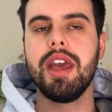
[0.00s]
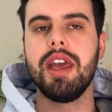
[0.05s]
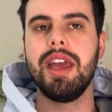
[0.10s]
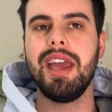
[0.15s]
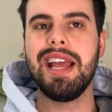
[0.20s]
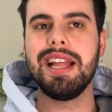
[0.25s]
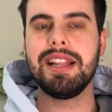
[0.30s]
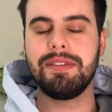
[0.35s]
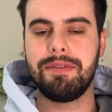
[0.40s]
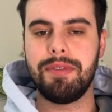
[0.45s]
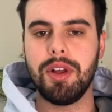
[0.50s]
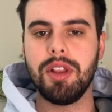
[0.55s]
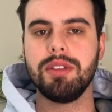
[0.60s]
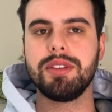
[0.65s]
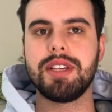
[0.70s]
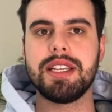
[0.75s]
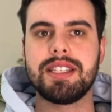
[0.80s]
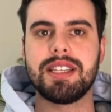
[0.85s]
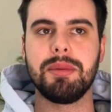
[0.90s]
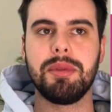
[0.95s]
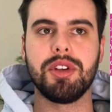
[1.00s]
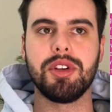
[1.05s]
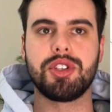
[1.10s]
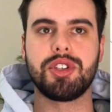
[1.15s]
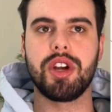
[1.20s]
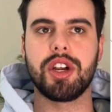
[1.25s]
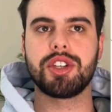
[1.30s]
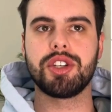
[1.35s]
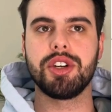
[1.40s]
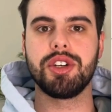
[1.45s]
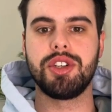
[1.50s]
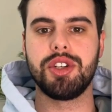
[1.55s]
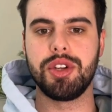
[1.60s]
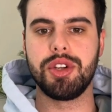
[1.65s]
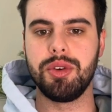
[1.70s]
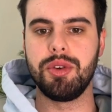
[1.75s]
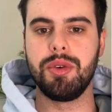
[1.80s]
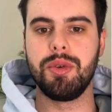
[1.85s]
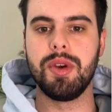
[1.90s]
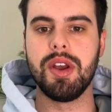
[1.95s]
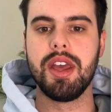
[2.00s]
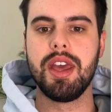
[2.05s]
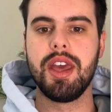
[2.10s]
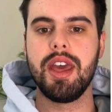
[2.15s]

it follows a similar structure to